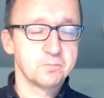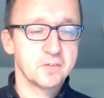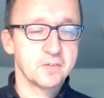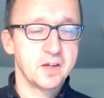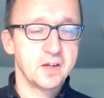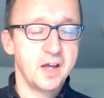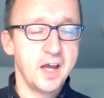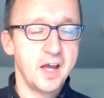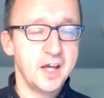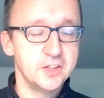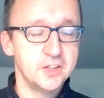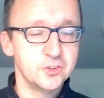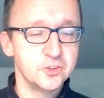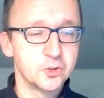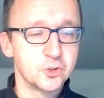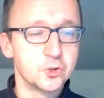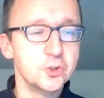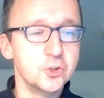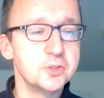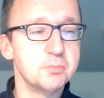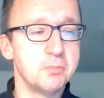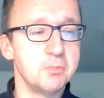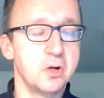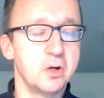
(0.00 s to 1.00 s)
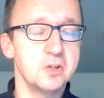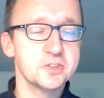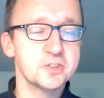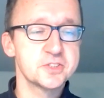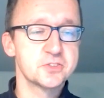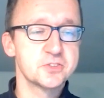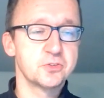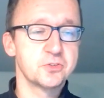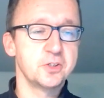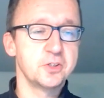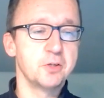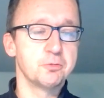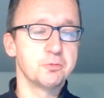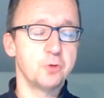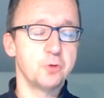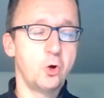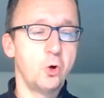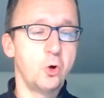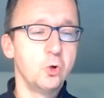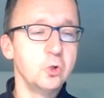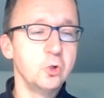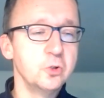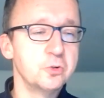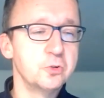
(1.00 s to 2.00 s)
And a good mastery of
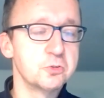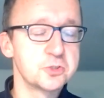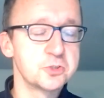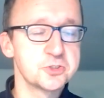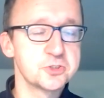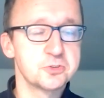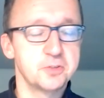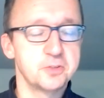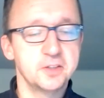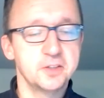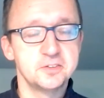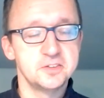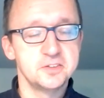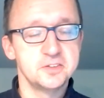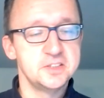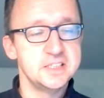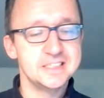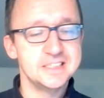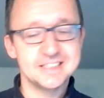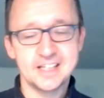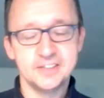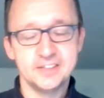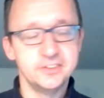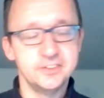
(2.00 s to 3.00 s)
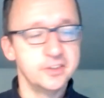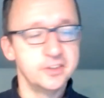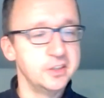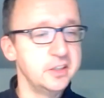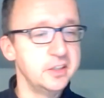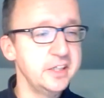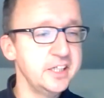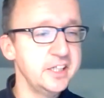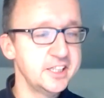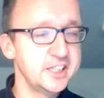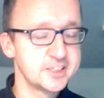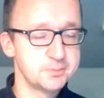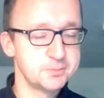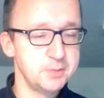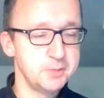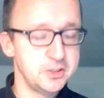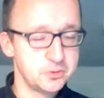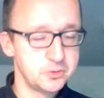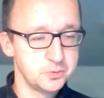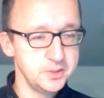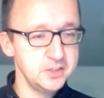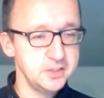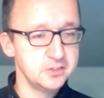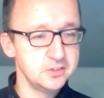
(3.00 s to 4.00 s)
all those strategies and the links
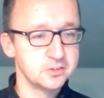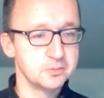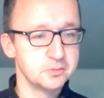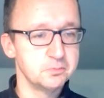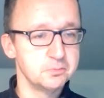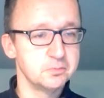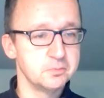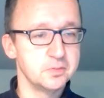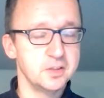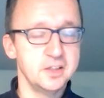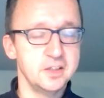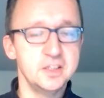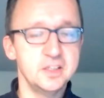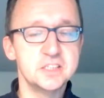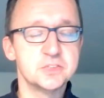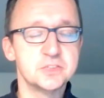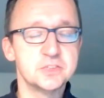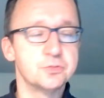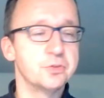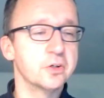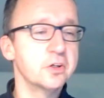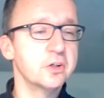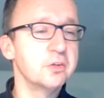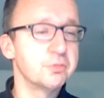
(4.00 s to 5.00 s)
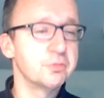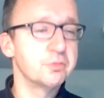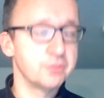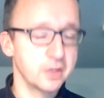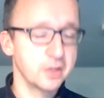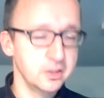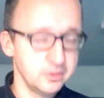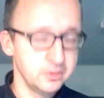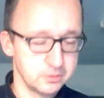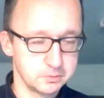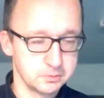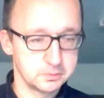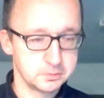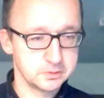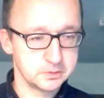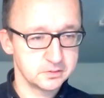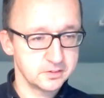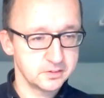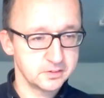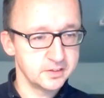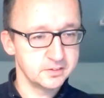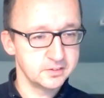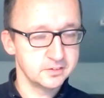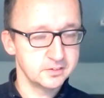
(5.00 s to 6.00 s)
between them is very valuable.
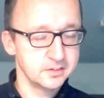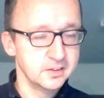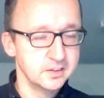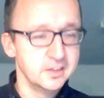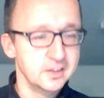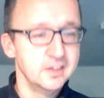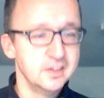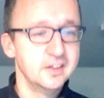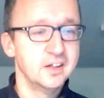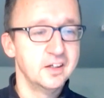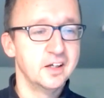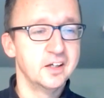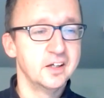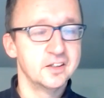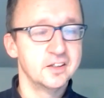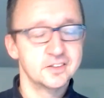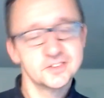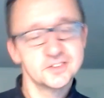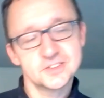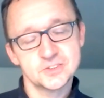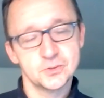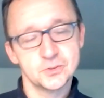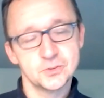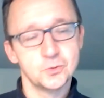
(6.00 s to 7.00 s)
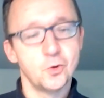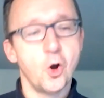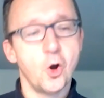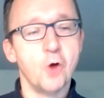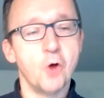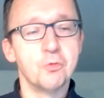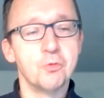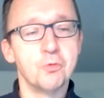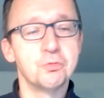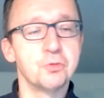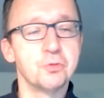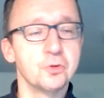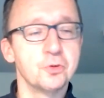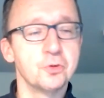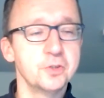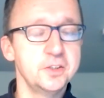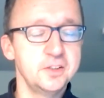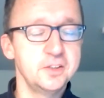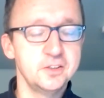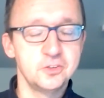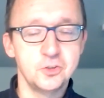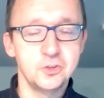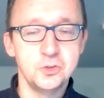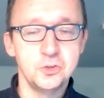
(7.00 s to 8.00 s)
And so
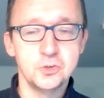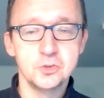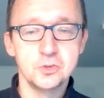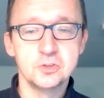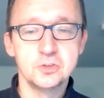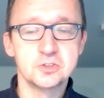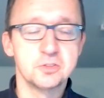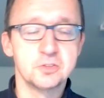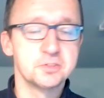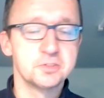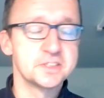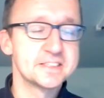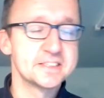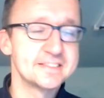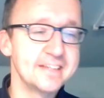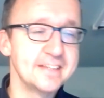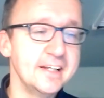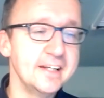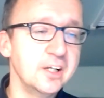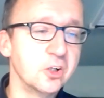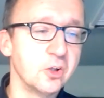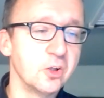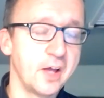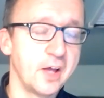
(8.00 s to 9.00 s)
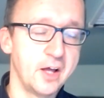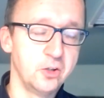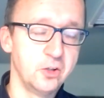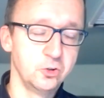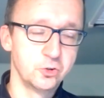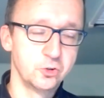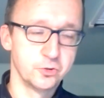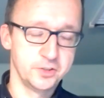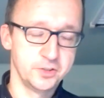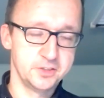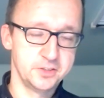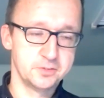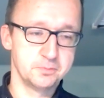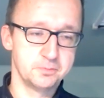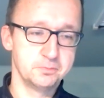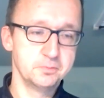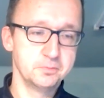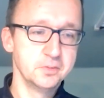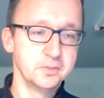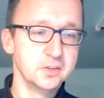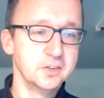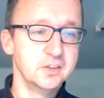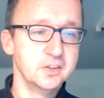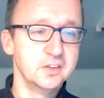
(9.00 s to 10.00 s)
avoiding the use of a single algorithm
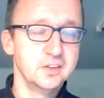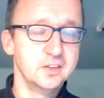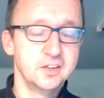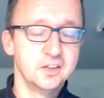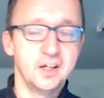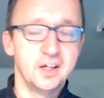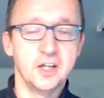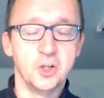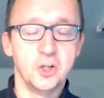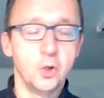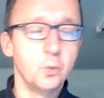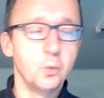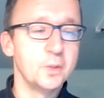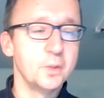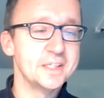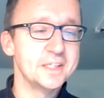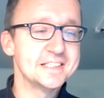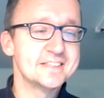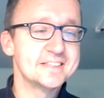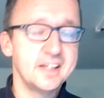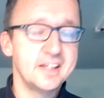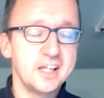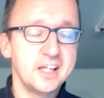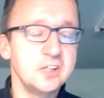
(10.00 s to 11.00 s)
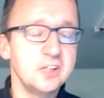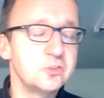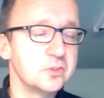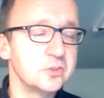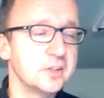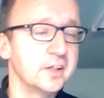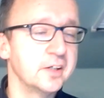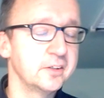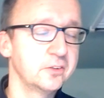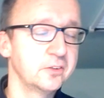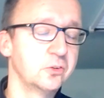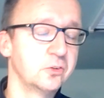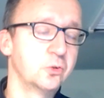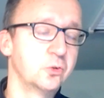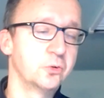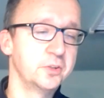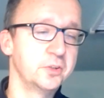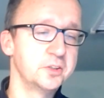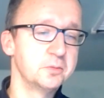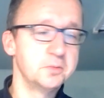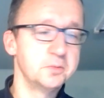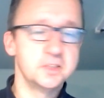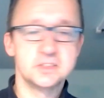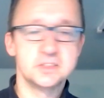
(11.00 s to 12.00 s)
and always sticking to that
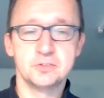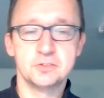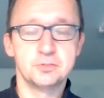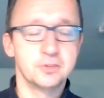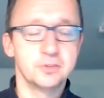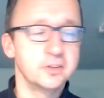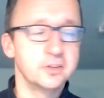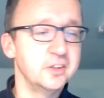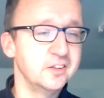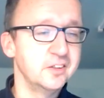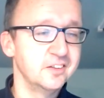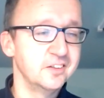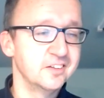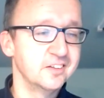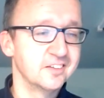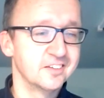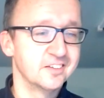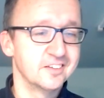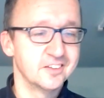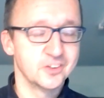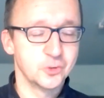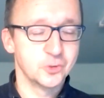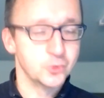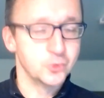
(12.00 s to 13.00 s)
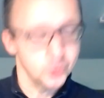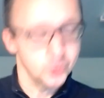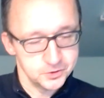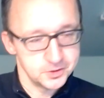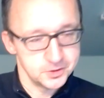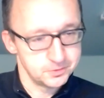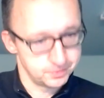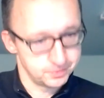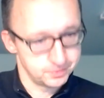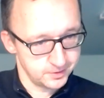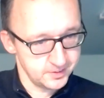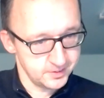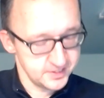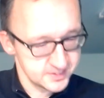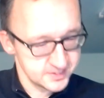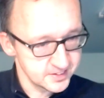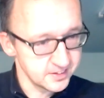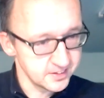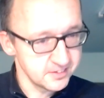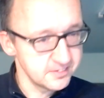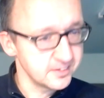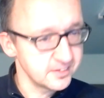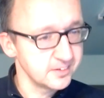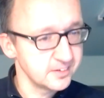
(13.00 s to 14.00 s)
algorithm is a very good advice, I
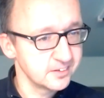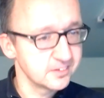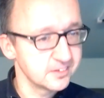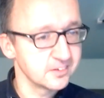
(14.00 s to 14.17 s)
think.